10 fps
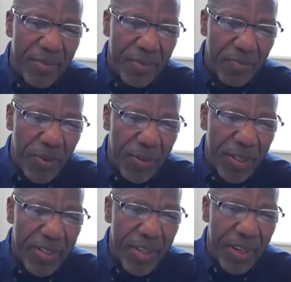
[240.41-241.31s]
to
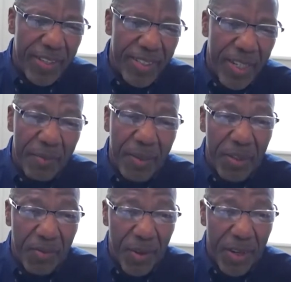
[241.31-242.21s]
focus on some
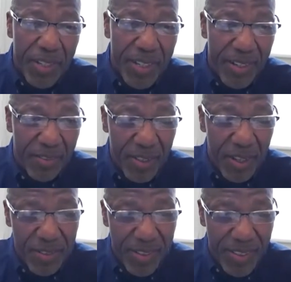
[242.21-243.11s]
of the work here
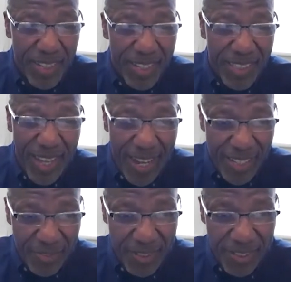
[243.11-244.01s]
locally in
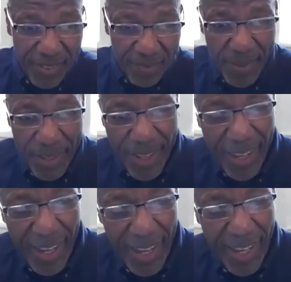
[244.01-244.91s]
Nashville,
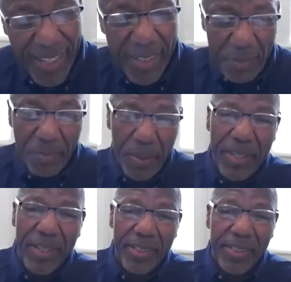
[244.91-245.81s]
uh, in
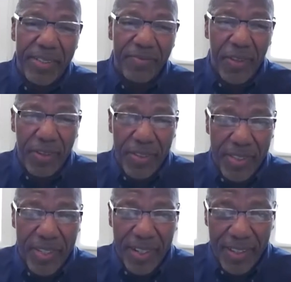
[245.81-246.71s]
particular,
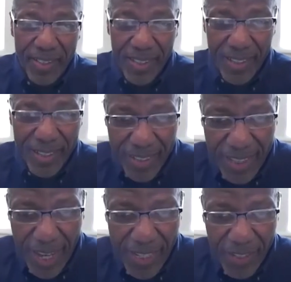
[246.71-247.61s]
focusing on the,
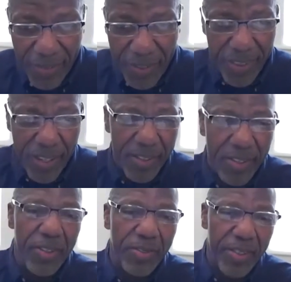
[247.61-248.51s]
the Nashville
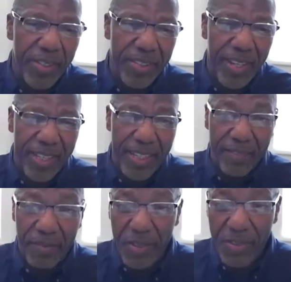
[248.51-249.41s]
longitudinal study
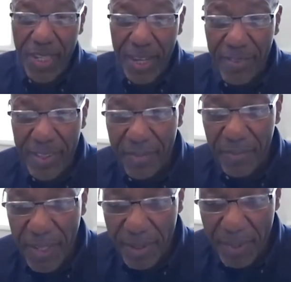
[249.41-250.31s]
of youth safety
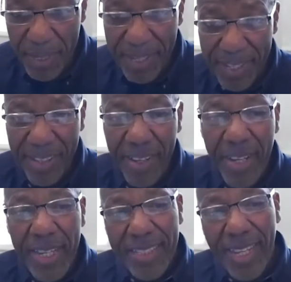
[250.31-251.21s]
and well being
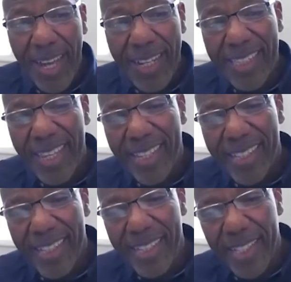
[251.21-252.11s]
that I
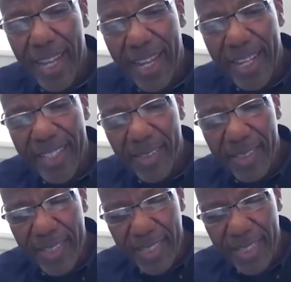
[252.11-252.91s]
think uh,